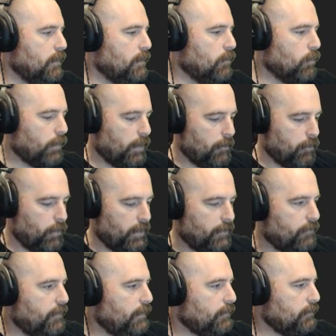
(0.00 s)
we're going to bring
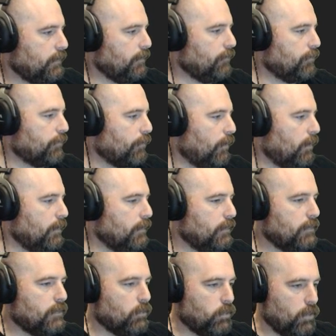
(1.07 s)
this to the front.
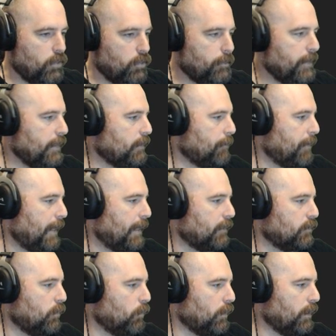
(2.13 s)
The road will be at the back.
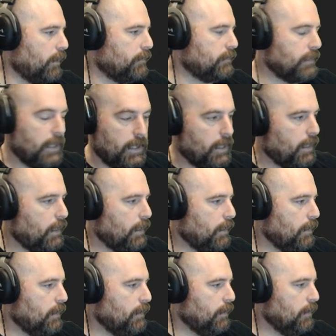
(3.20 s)
So we're going to say,
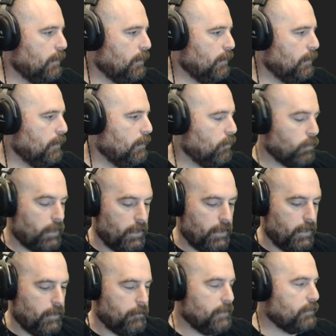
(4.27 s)
we're going to
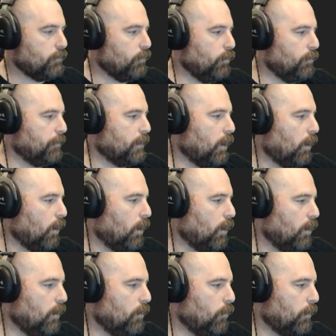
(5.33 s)
name this group
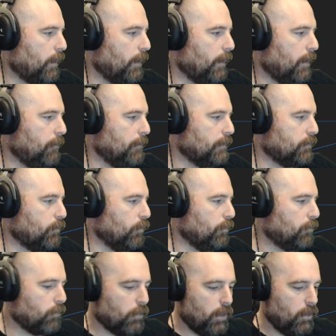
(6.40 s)
car. We're going to name this
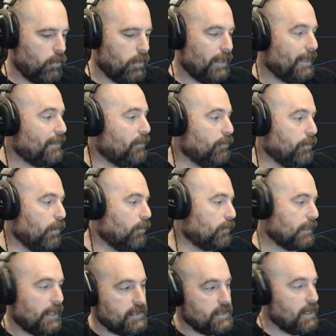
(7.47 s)
group road. And you notice
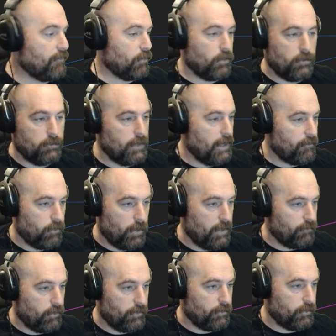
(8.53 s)
I never, ever